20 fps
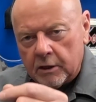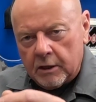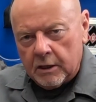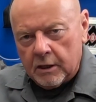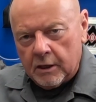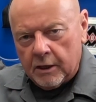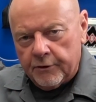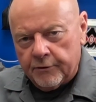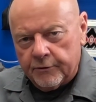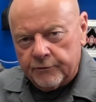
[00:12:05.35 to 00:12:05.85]

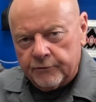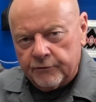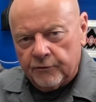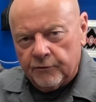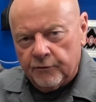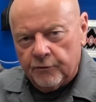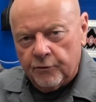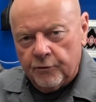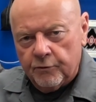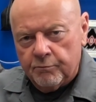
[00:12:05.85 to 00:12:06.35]
another
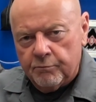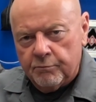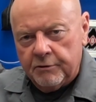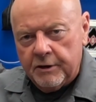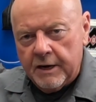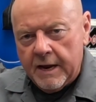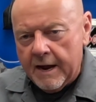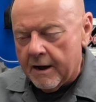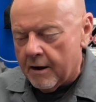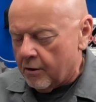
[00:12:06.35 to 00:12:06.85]
tube
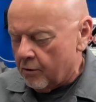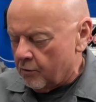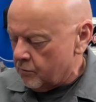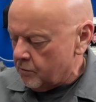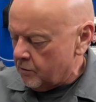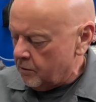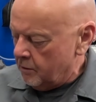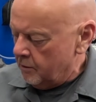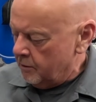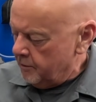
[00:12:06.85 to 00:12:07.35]

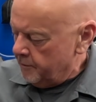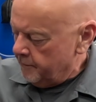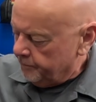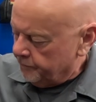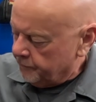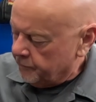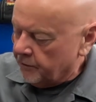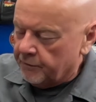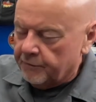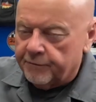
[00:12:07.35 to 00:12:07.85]
down
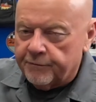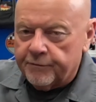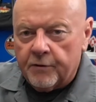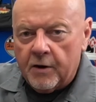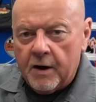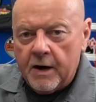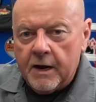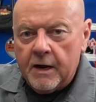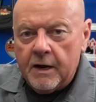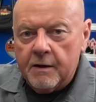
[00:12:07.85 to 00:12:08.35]
to the
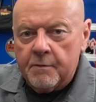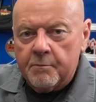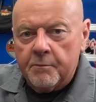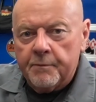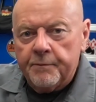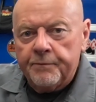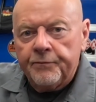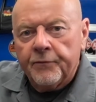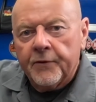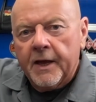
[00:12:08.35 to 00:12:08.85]
frame,
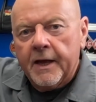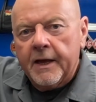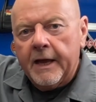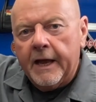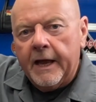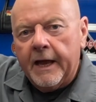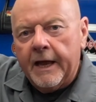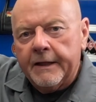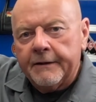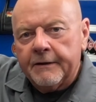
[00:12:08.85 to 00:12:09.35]

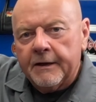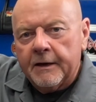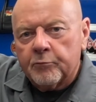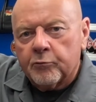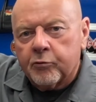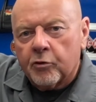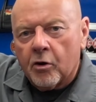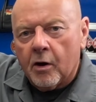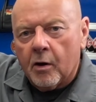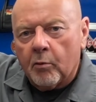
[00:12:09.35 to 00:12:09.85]
and then
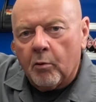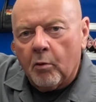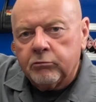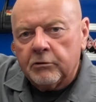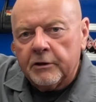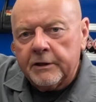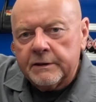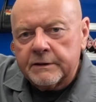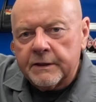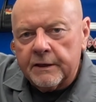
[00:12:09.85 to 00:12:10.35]

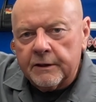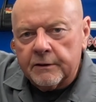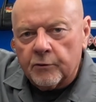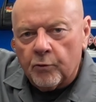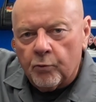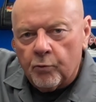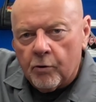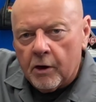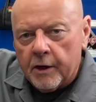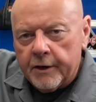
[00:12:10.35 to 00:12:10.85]
probably take
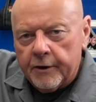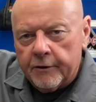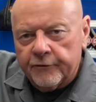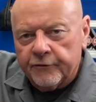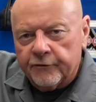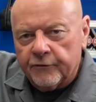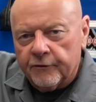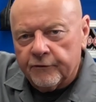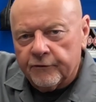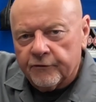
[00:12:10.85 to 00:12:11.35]
the
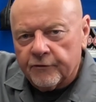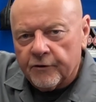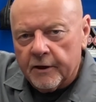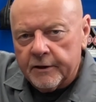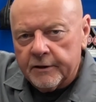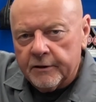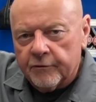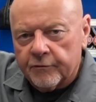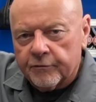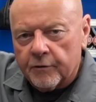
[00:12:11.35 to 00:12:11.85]
wires
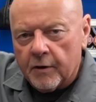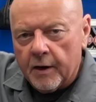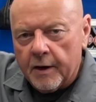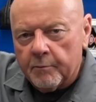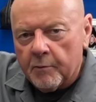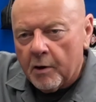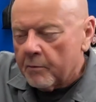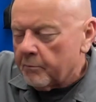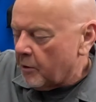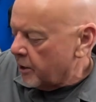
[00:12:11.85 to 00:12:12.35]
inside the
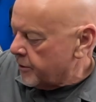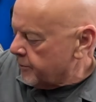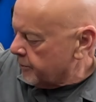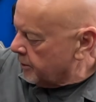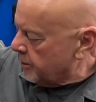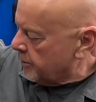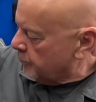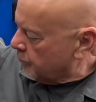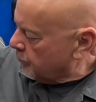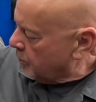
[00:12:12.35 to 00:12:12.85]
frame. I'm either
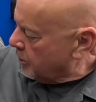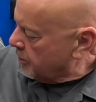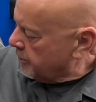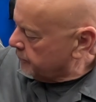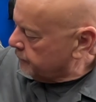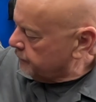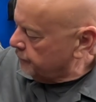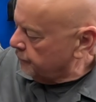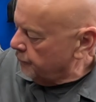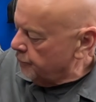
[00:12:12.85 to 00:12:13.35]
going to run a
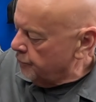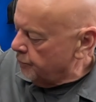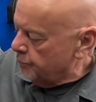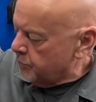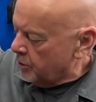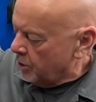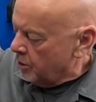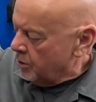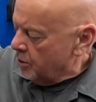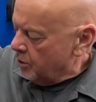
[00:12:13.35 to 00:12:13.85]

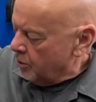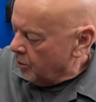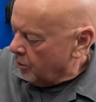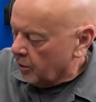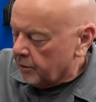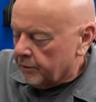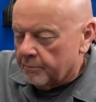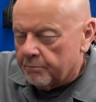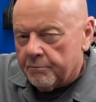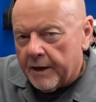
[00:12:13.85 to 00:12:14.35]
tube
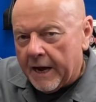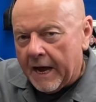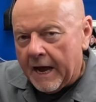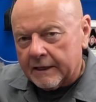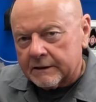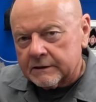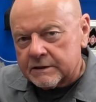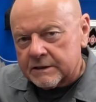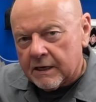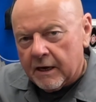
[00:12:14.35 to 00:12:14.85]
on the
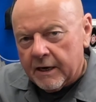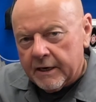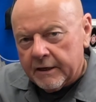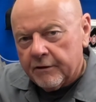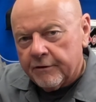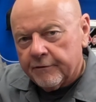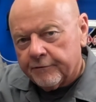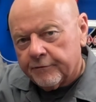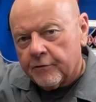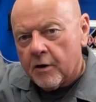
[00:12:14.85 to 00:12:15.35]
back side
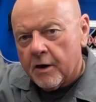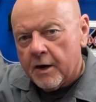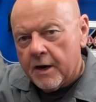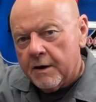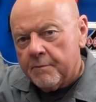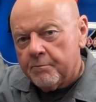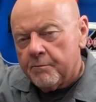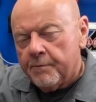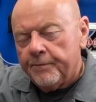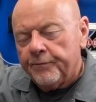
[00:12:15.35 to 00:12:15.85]
of the
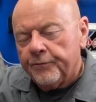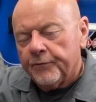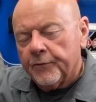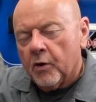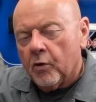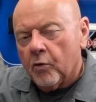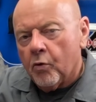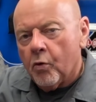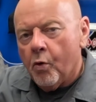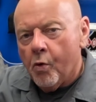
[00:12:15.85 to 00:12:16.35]
frame
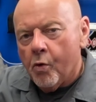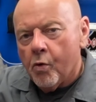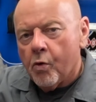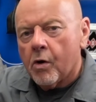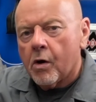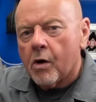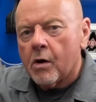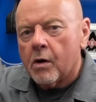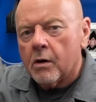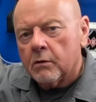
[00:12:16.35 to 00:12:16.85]

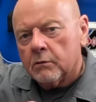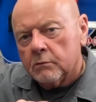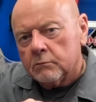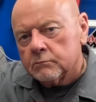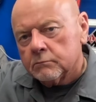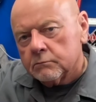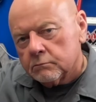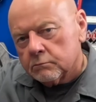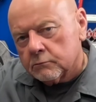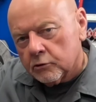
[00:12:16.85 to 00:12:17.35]
or
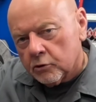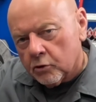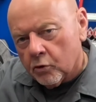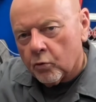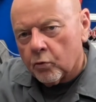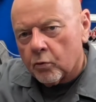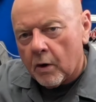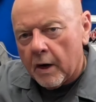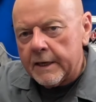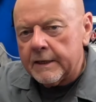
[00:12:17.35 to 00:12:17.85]

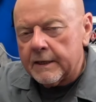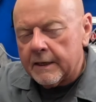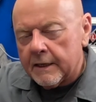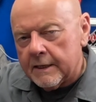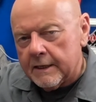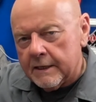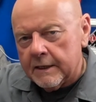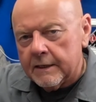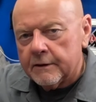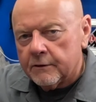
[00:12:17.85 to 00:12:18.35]
go right
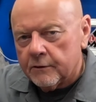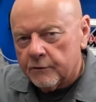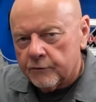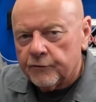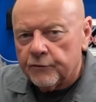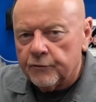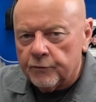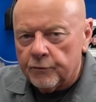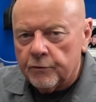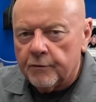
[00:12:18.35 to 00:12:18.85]

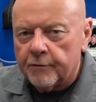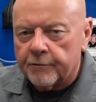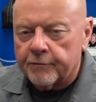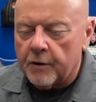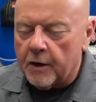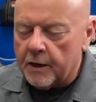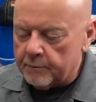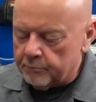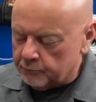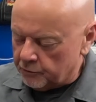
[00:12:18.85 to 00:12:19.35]
into the
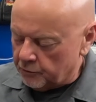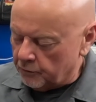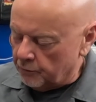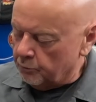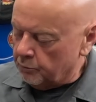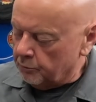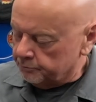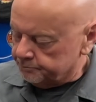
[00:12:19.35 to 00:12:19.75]
frame tube.